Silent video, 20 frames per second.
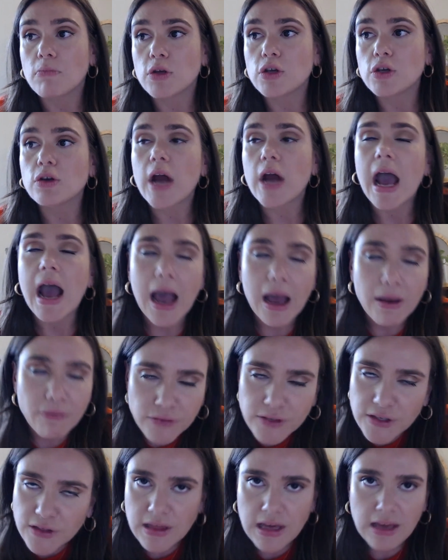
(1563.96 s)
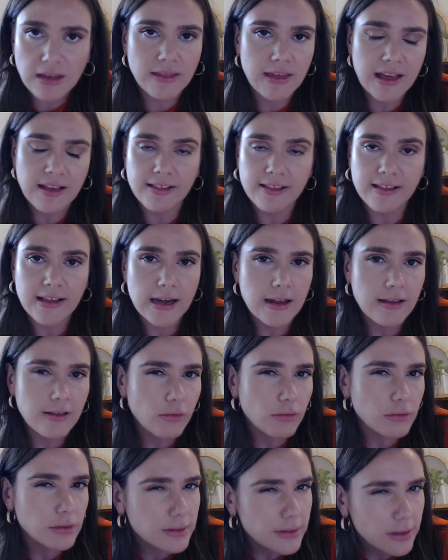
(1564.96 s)
You'd have to think these cities
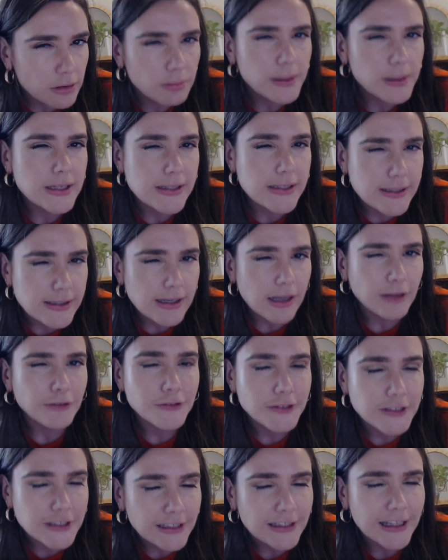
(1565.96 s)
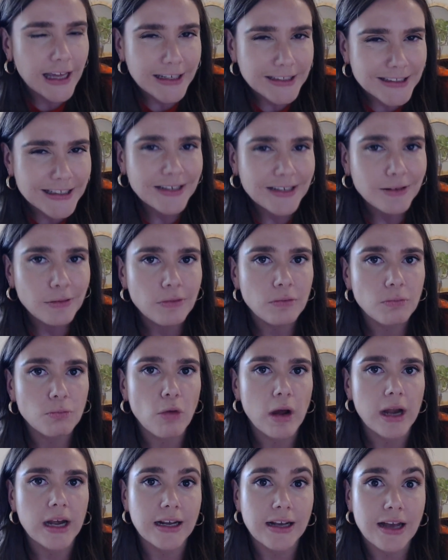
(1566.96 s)
are a little bit self-selecting
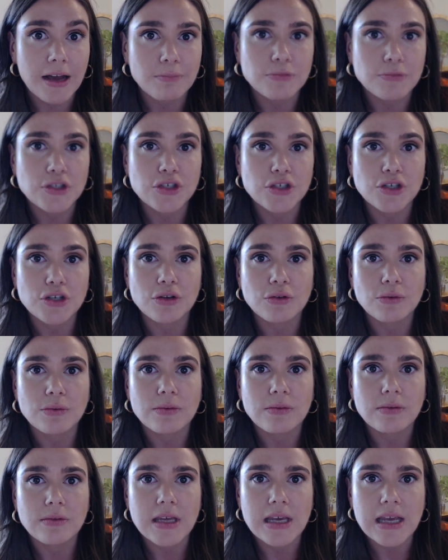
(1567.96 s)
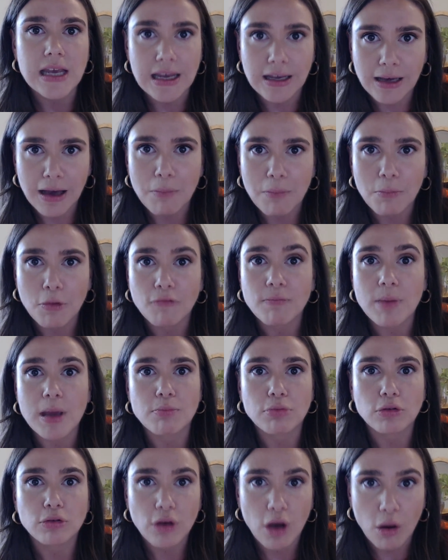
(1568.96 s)
when it comes to the income of
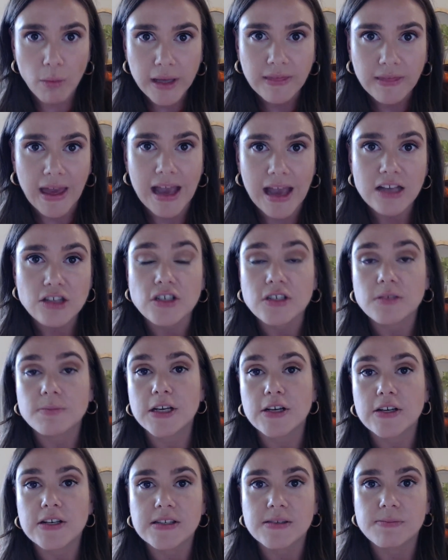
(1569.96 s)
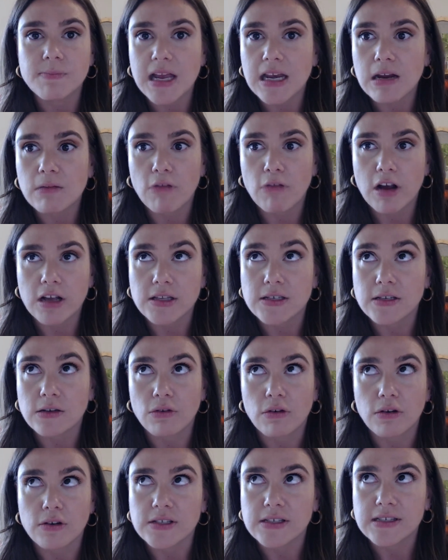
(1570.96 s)
people going there, just because median rents
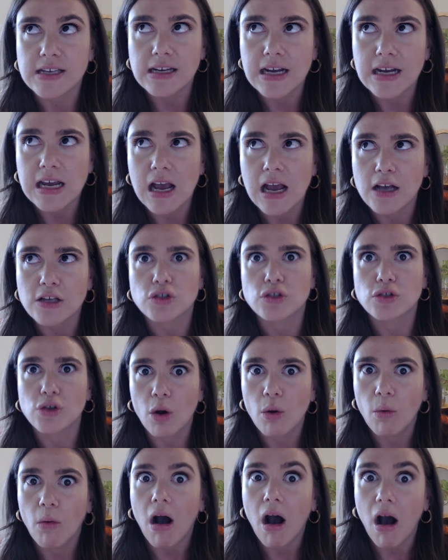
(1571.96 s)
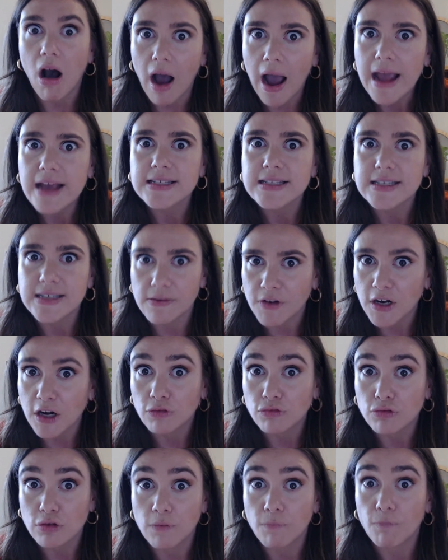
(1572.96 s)
across Sydney are so high,
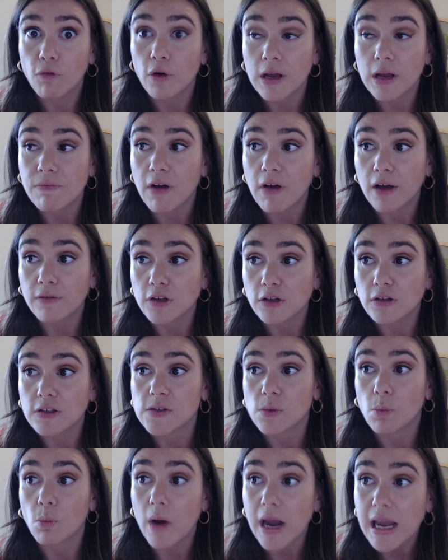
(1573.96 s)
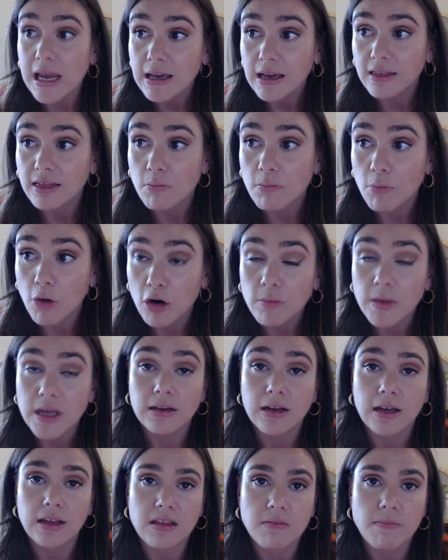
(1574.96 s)
$745 a week at the
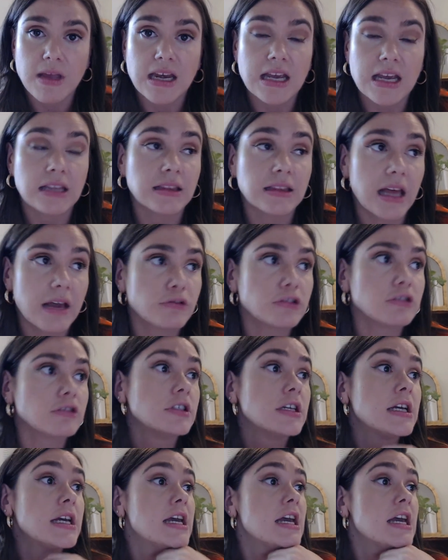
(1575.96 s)
moment at the median level.